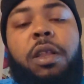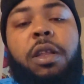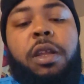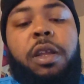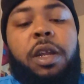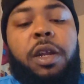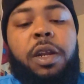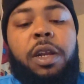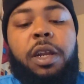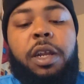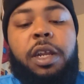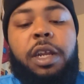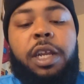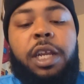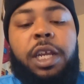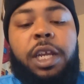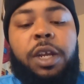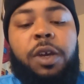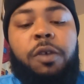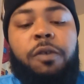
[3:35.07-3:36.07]
And
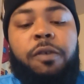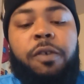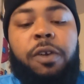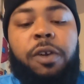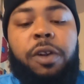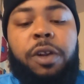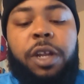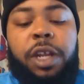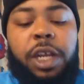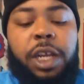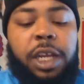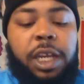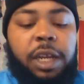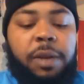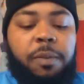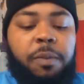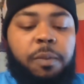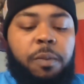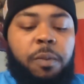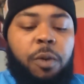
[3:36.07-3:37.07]
silver. This is
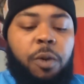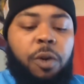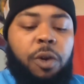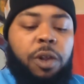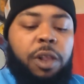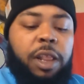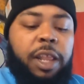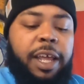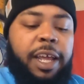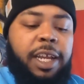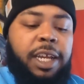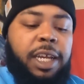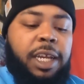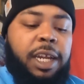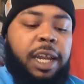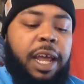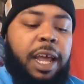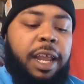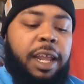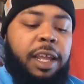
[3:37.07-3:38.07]
more or less
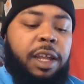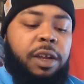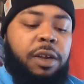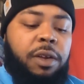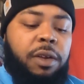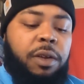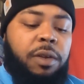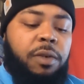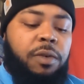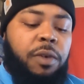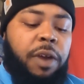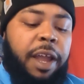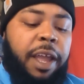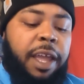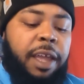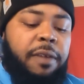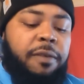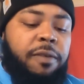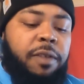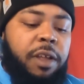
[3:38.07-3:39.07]
not
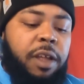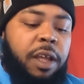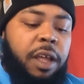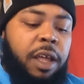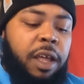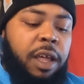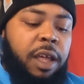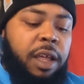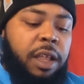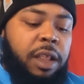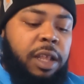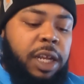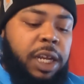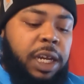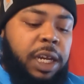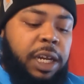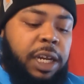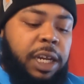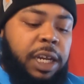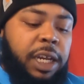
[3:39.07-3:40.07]
engraved.
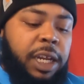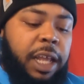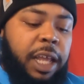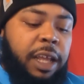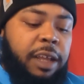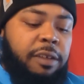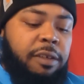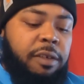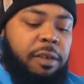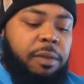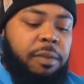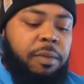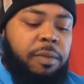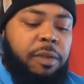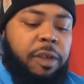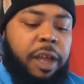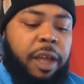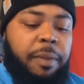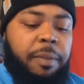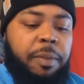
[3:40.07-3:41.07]
This is just like some
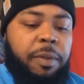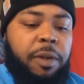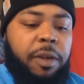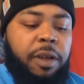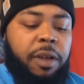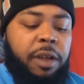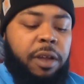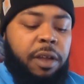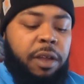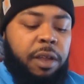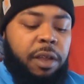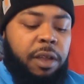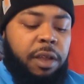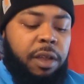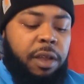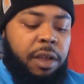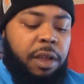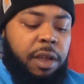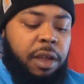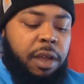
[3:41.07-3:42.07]
type of
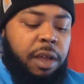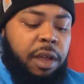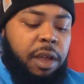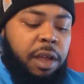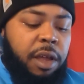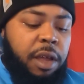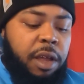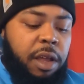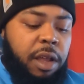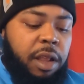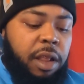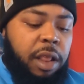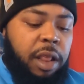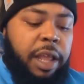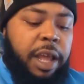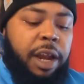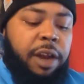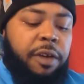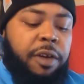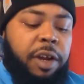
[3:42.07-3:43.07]

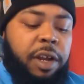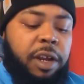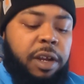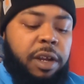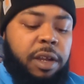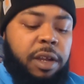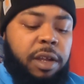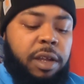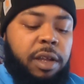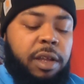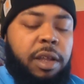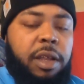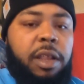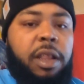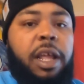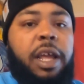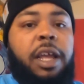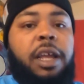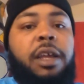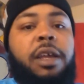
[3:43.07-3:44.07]
lettering,
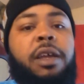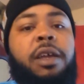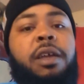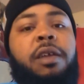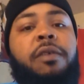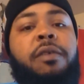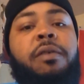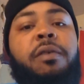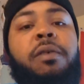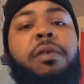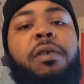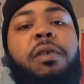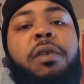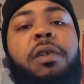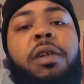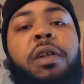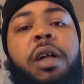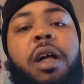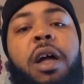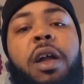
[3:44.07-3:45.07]
like a
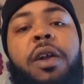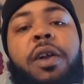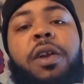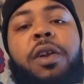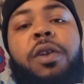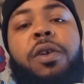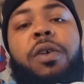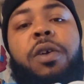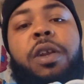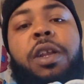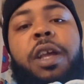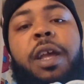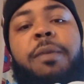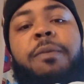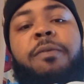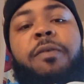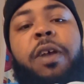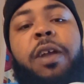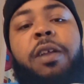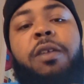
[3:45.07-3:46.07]
iron-on
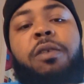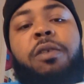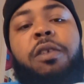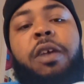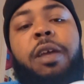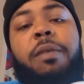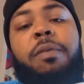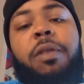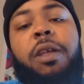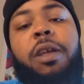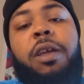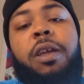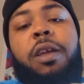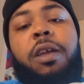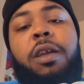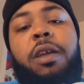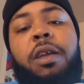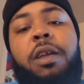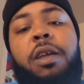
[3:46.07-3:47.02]
type vinyl type thing.